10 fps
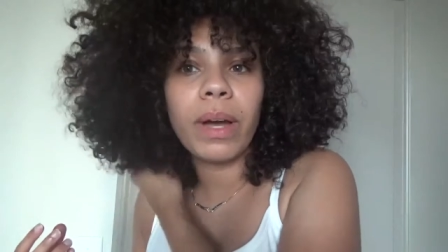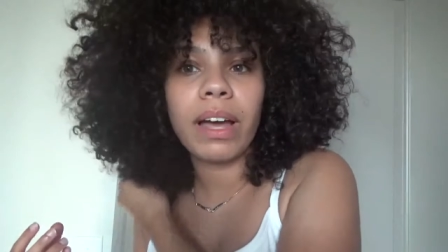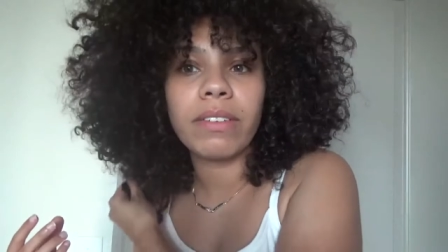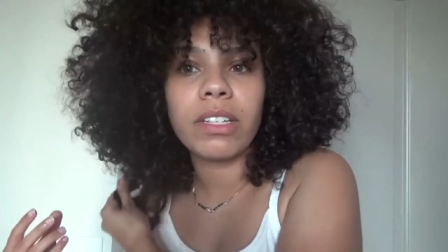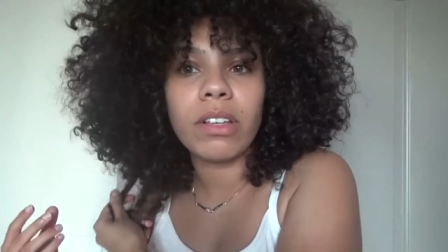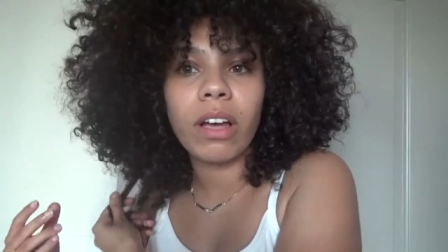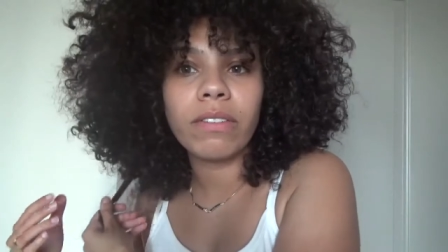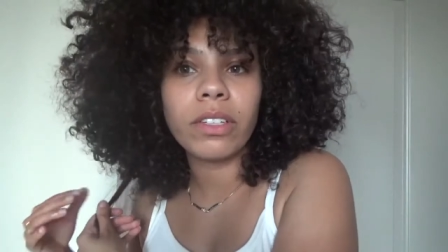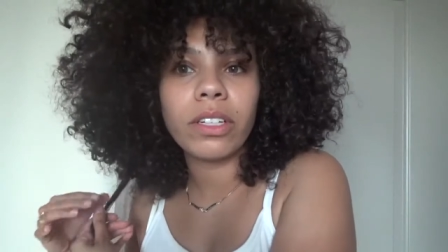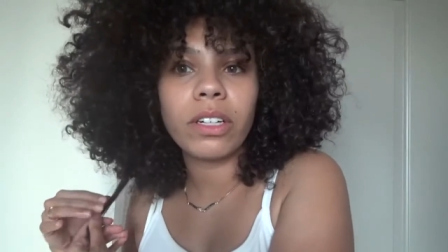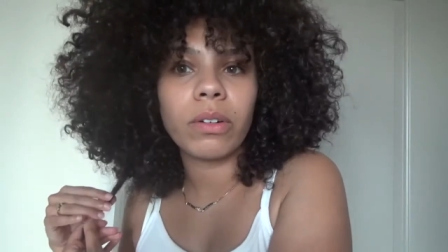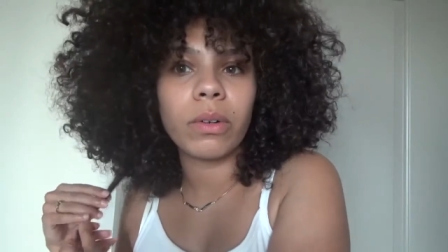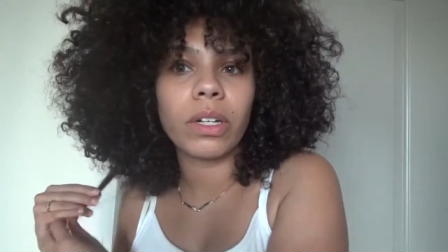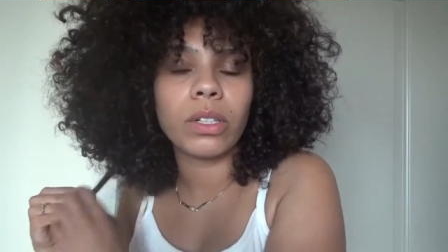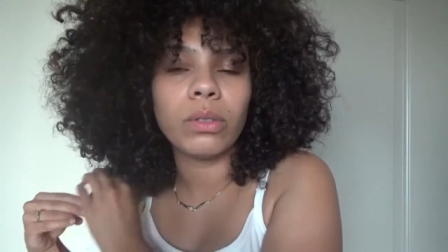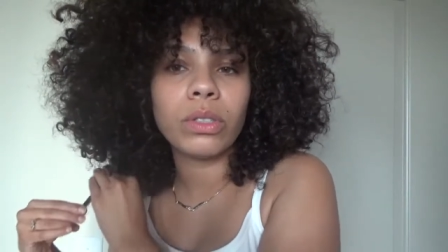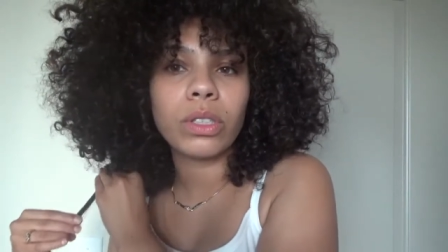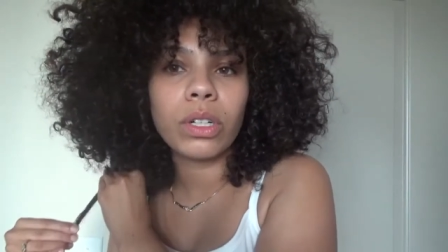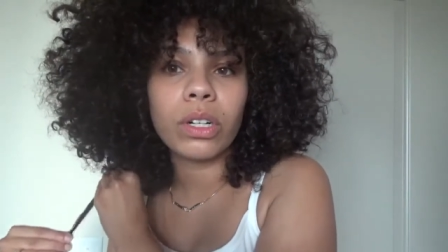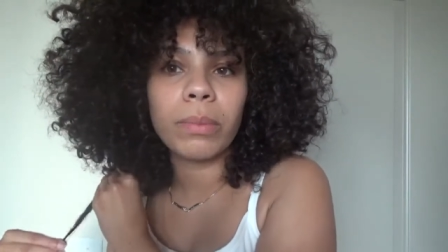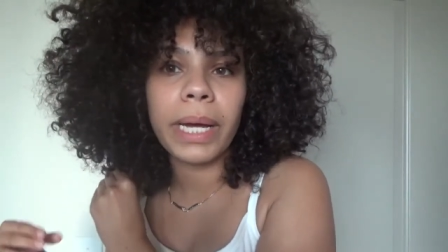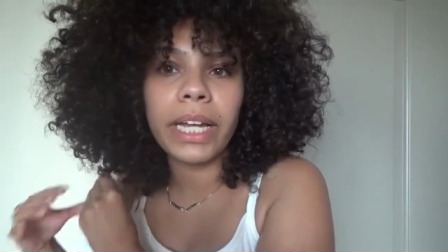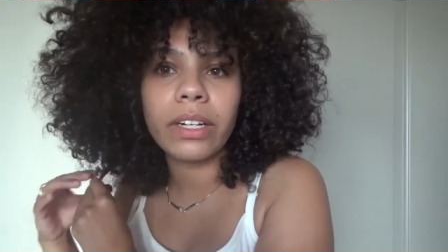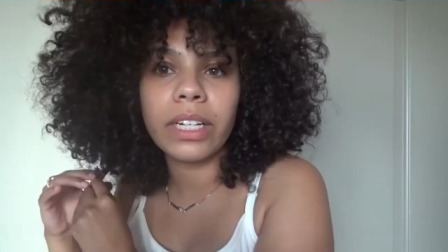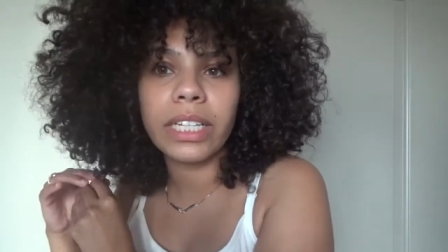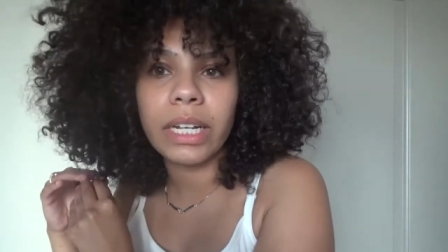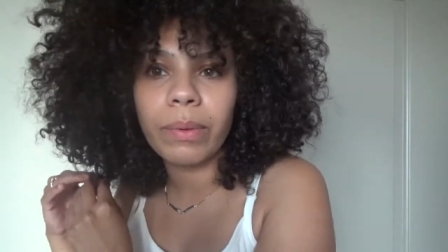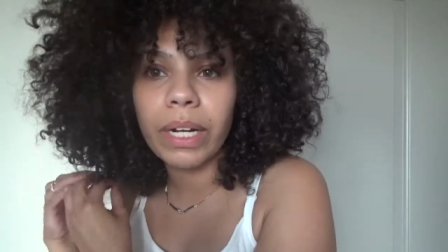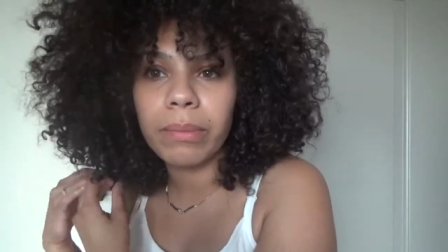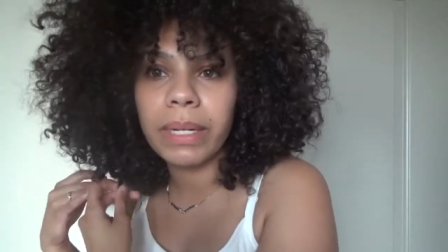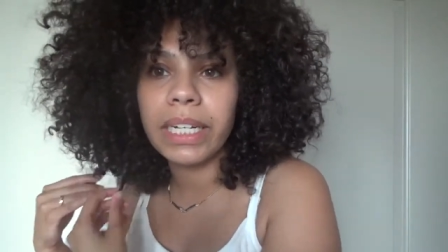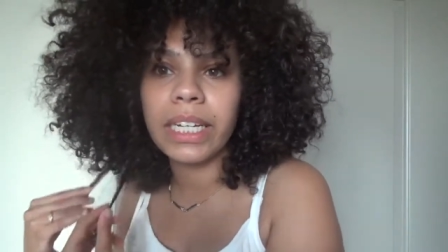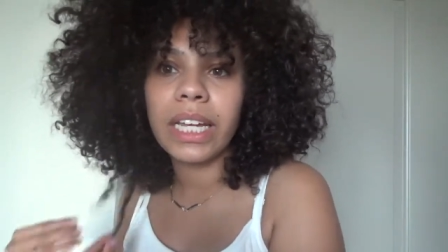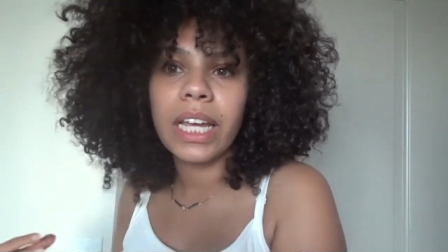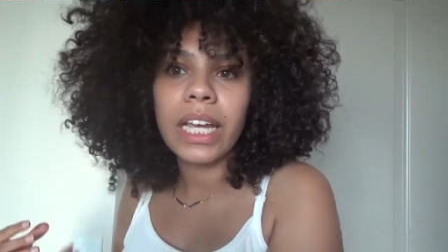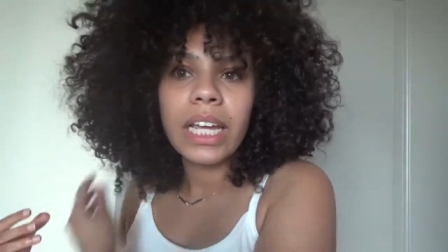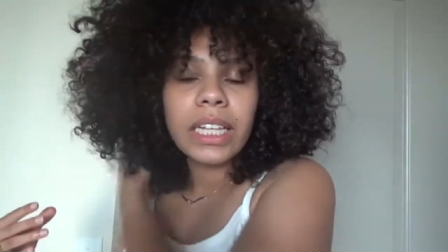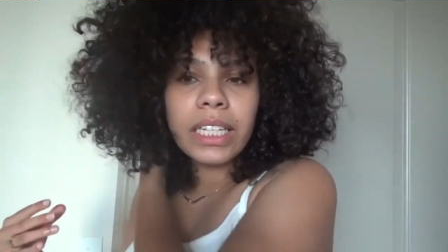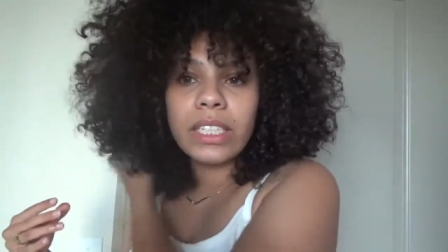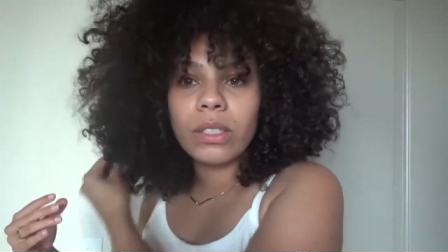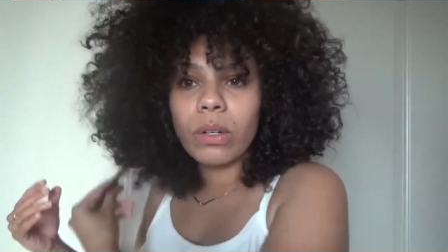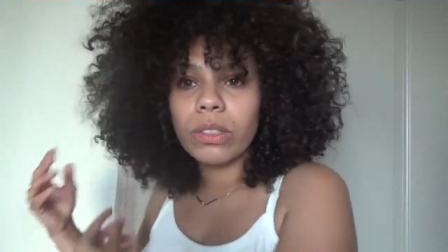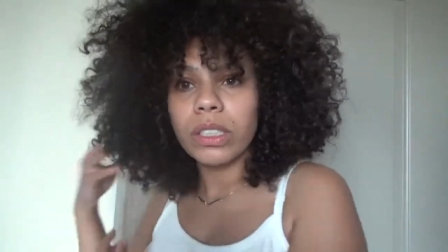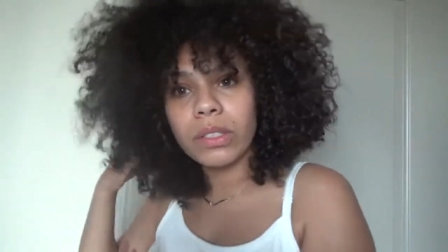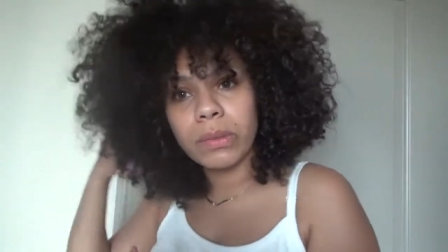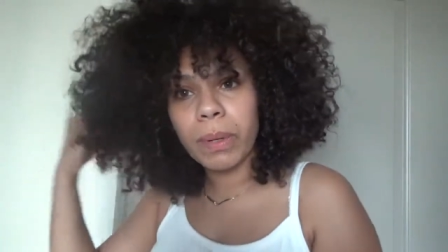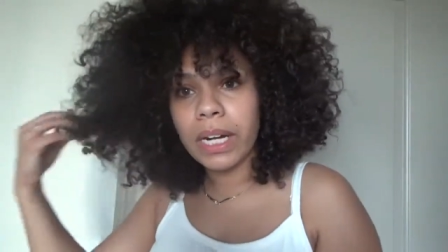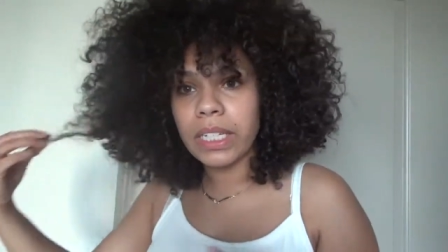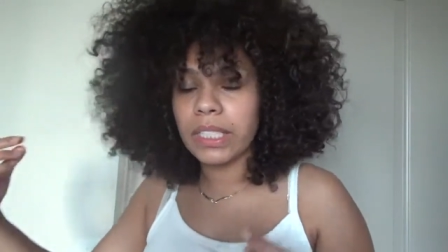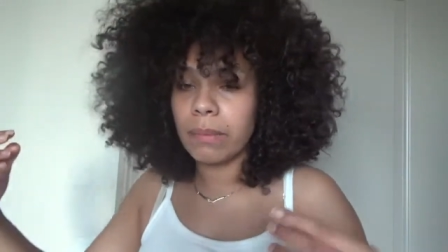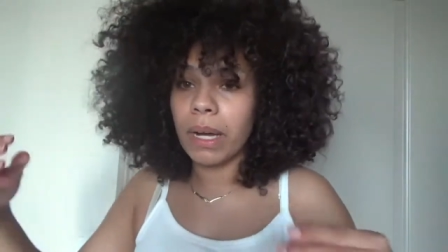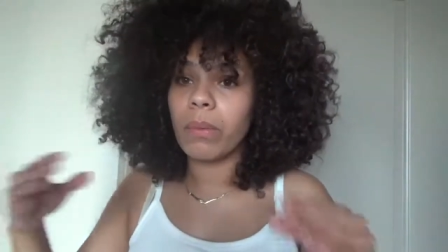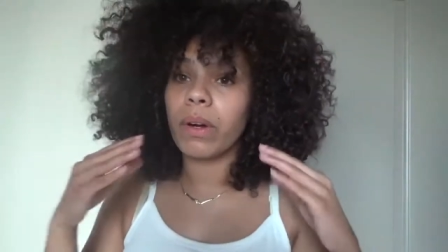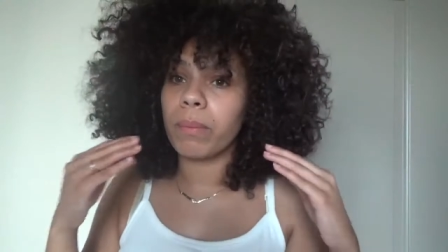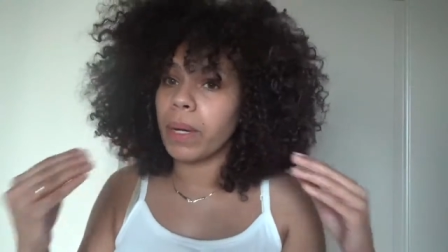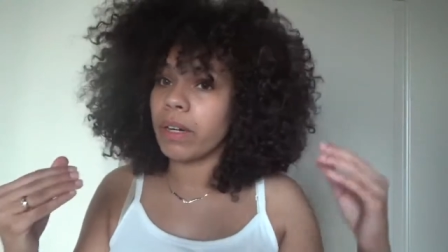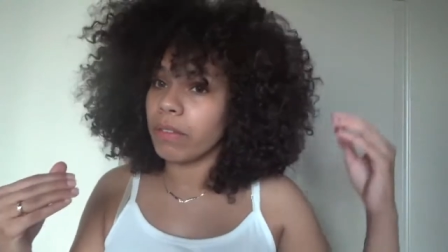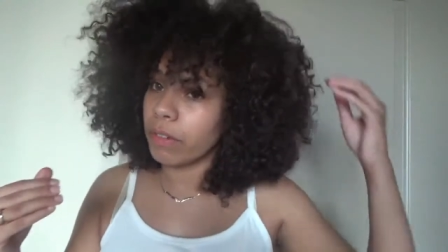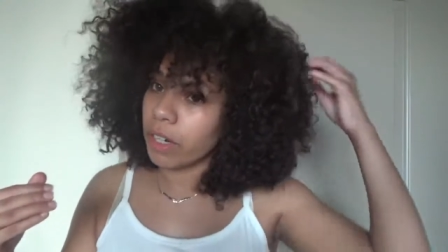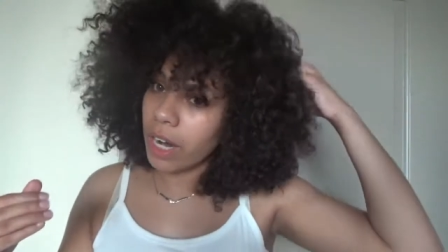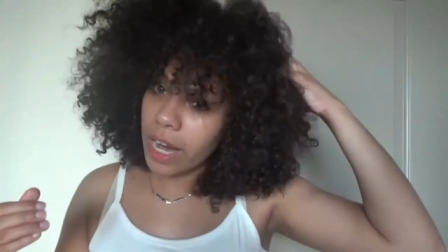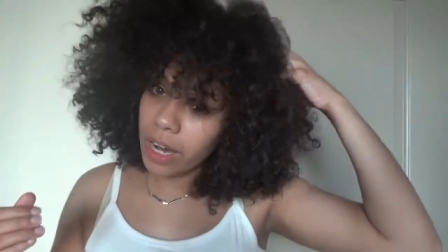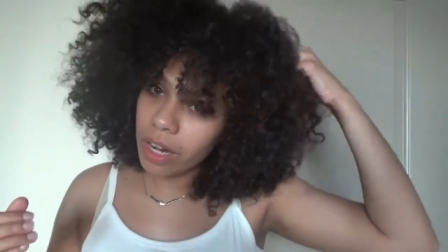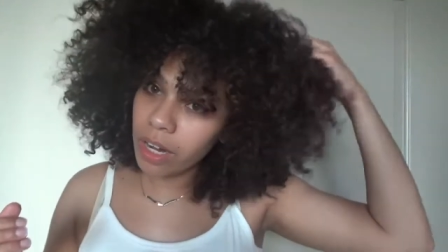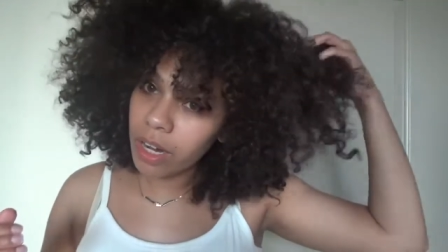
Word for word: have a softer or a looser curl pattern and they recommended these Gold Series products, they might work better for your hair.